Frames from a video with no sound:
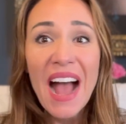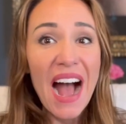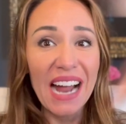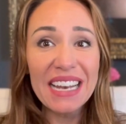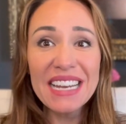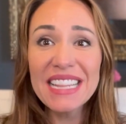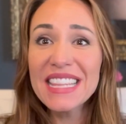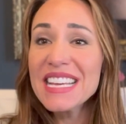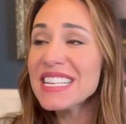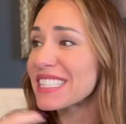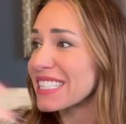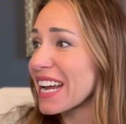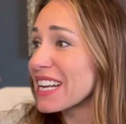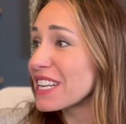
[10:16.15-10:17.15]
I need
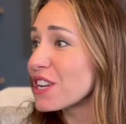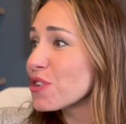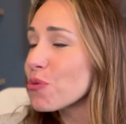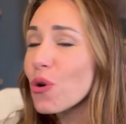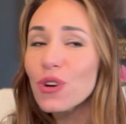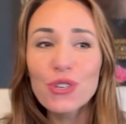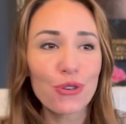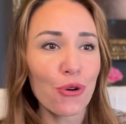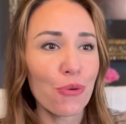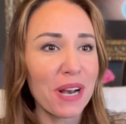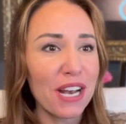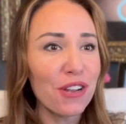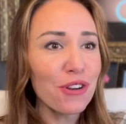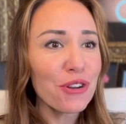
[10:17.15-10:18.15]
this, and I need a new wardrobe, and
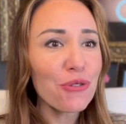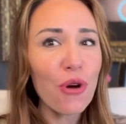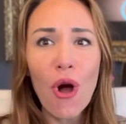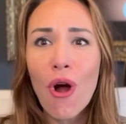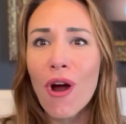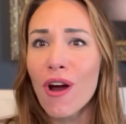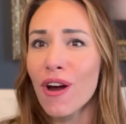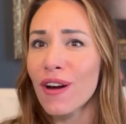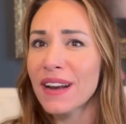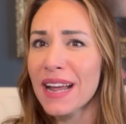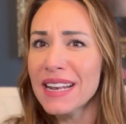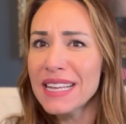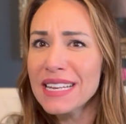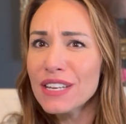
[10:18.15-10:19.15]
I need a new car, and
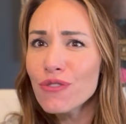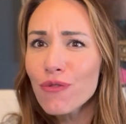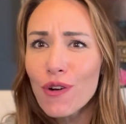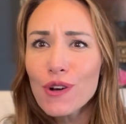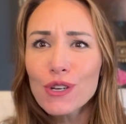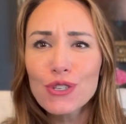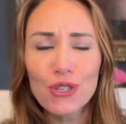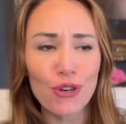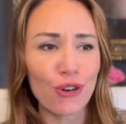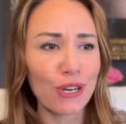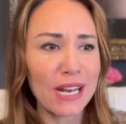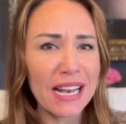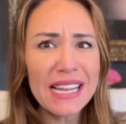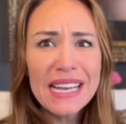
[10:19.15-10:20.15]
I need new furniture,
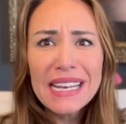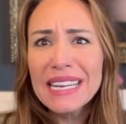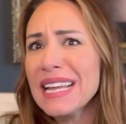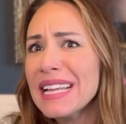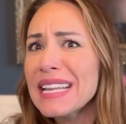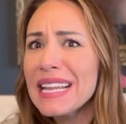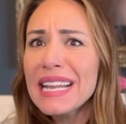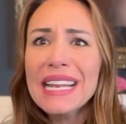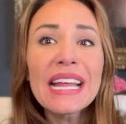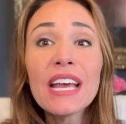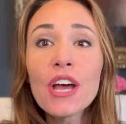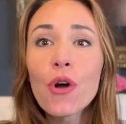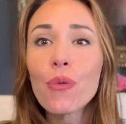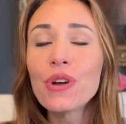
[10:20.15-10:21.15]
and I need
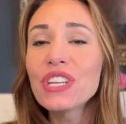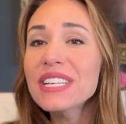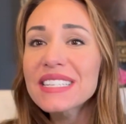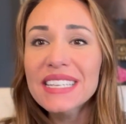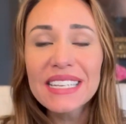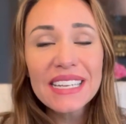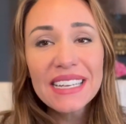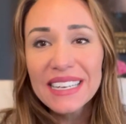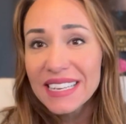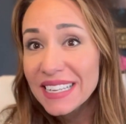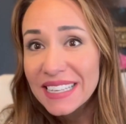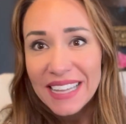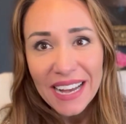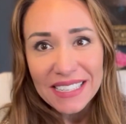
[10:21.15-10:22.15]
when you didn't
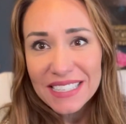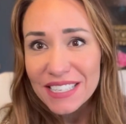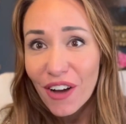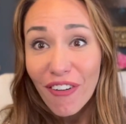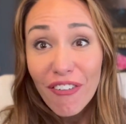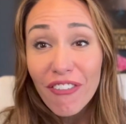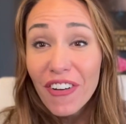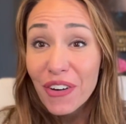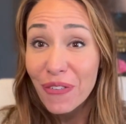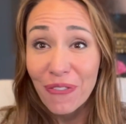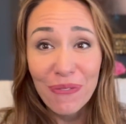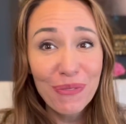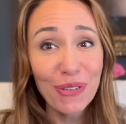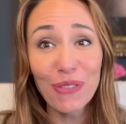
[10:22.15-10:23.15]
need that stuff
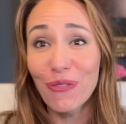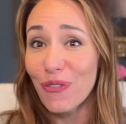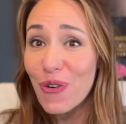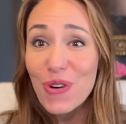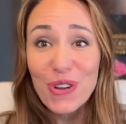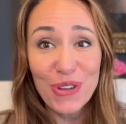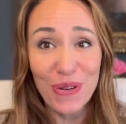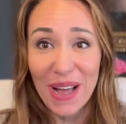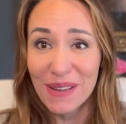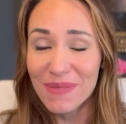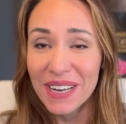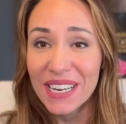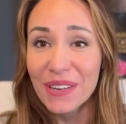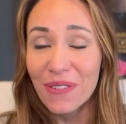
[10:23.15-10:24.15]
before you had
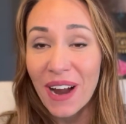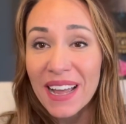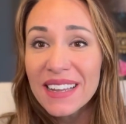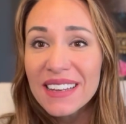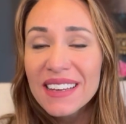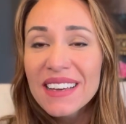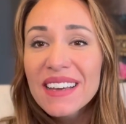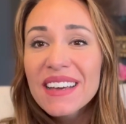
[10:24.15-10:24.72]
money, right?